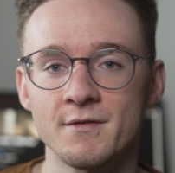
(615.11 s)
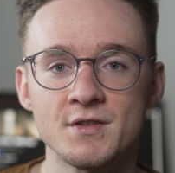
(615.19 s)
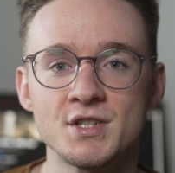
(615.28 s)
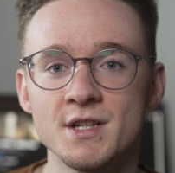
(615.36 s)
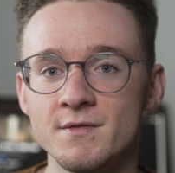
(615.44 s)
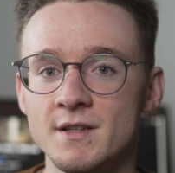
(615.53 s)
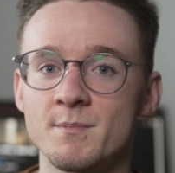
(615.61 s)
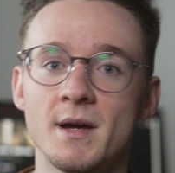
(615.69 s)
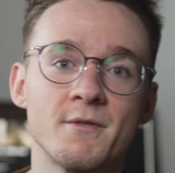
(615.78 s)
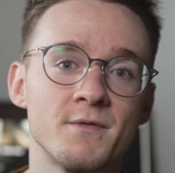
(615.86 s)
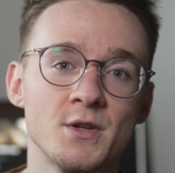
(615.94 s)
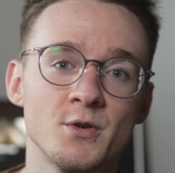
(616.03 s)
shifted
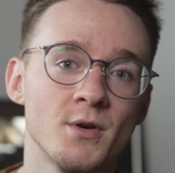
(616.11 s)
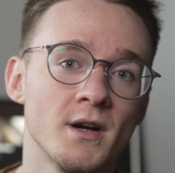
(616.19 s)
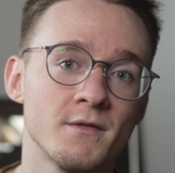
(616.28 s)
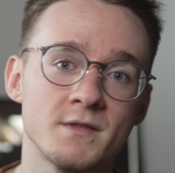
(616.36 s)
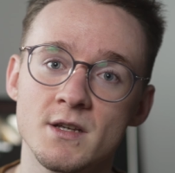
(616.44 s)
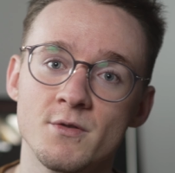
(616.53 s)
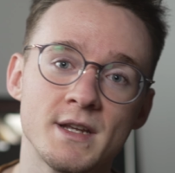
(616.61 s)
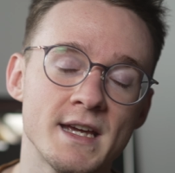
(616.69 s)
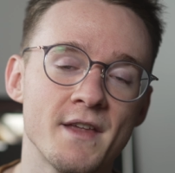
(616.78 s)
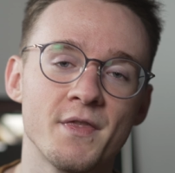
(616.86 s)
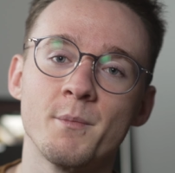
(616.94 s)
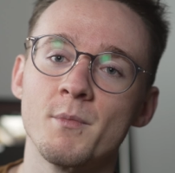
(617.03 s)
my view of Sony
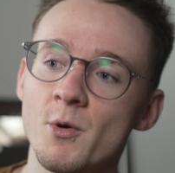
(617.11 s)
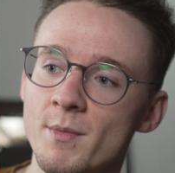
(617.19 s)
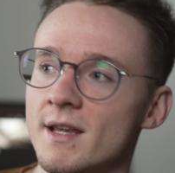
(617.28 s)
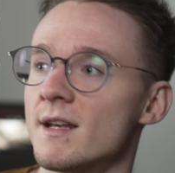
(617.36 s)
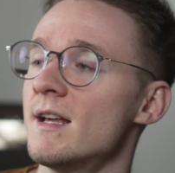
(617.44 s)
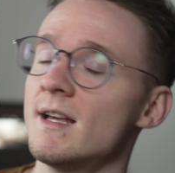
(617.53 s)
at the moment.